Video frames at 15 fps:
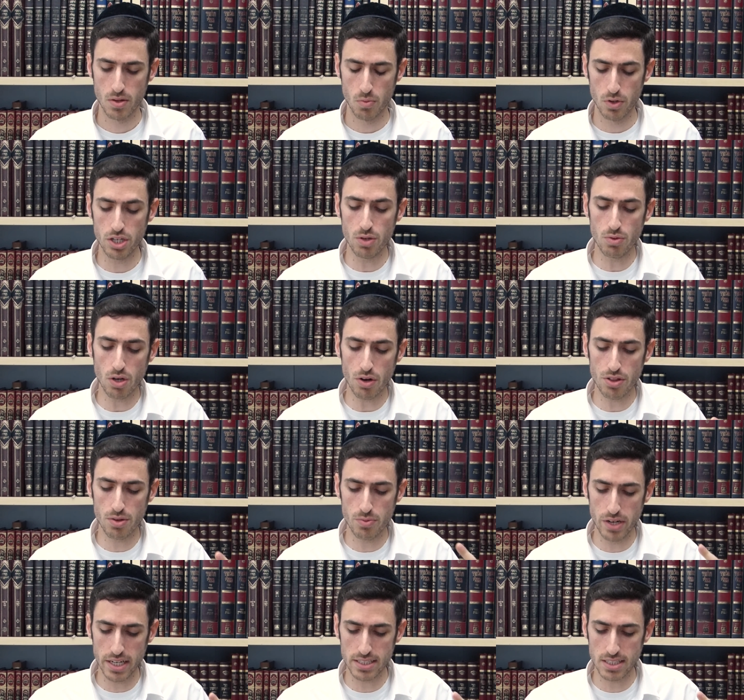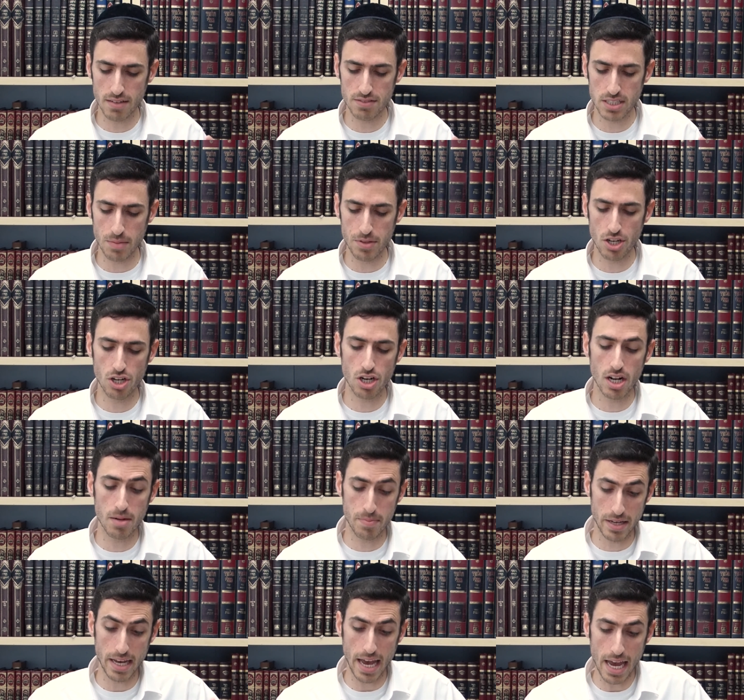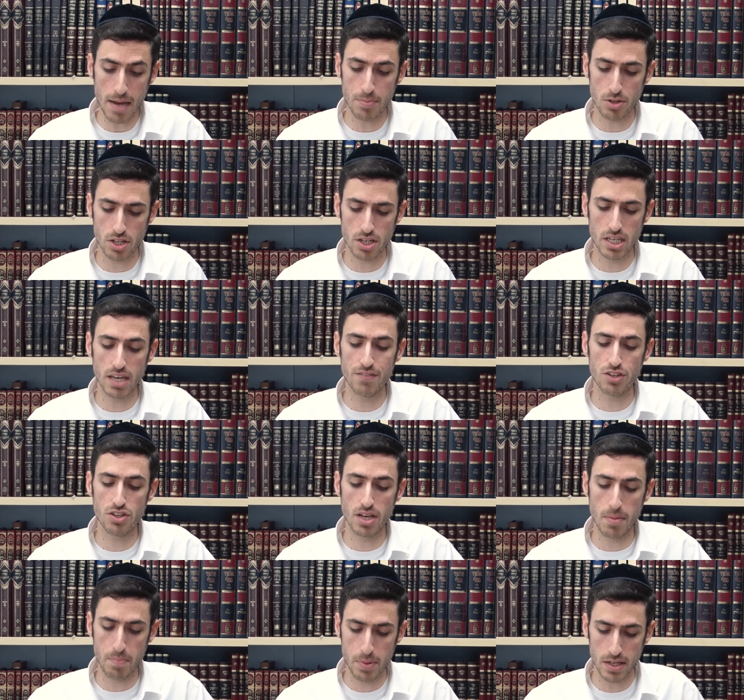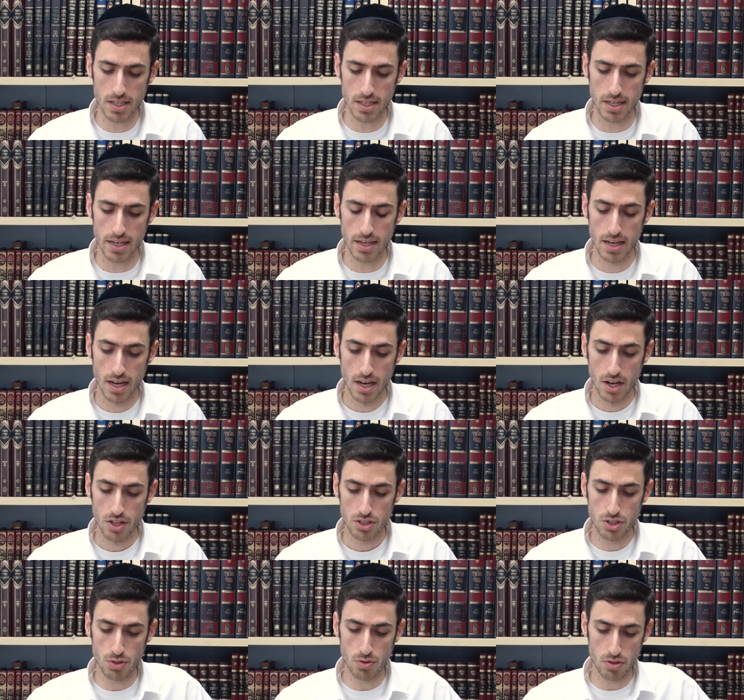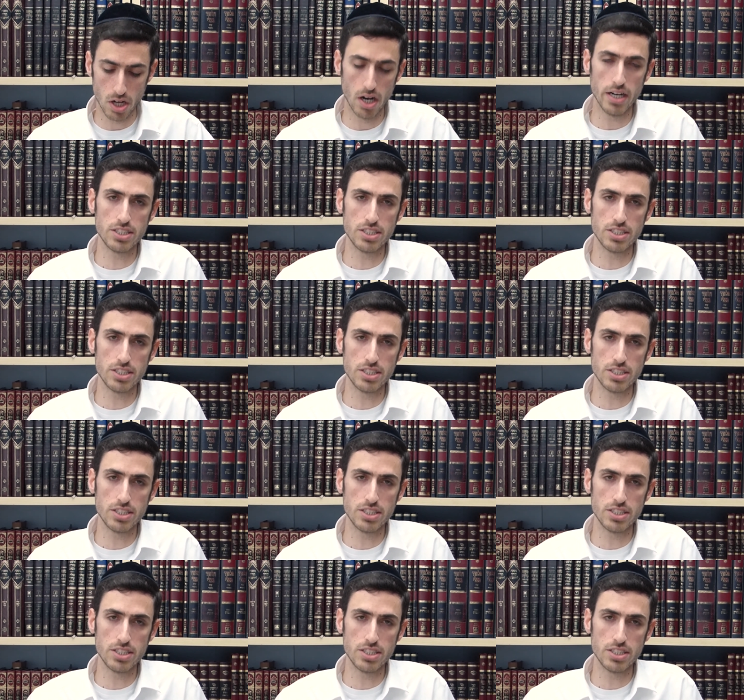when you know the reason of something, you're going to be able, it'll give you the ability to